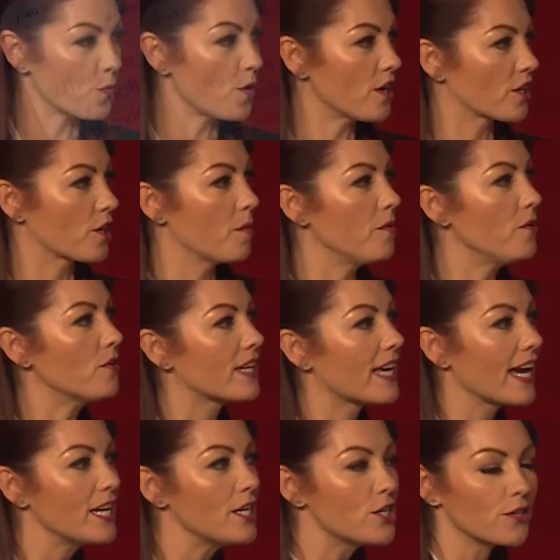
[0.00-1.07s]
word,
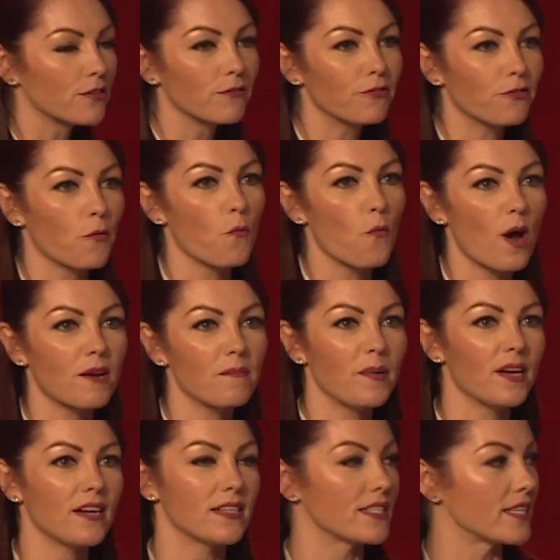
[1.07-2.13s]
communication from one
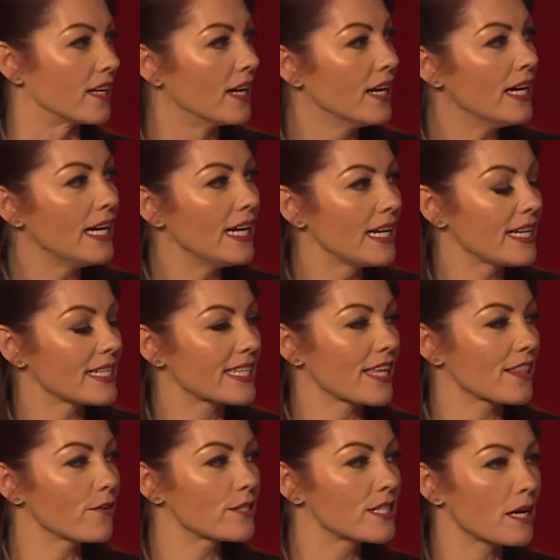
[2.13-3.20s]
person. Let's get
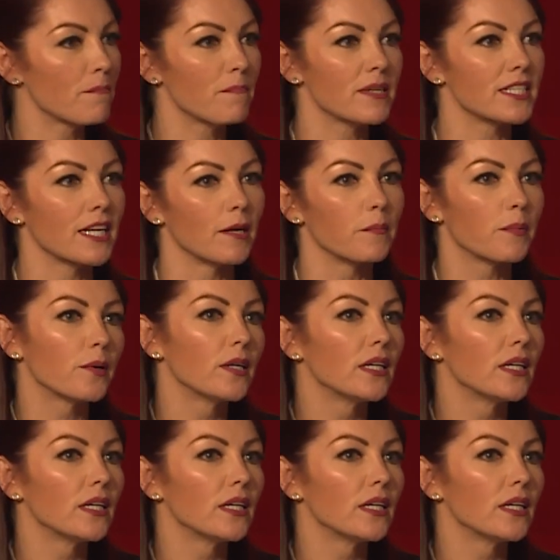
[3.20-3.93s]
those numbers up.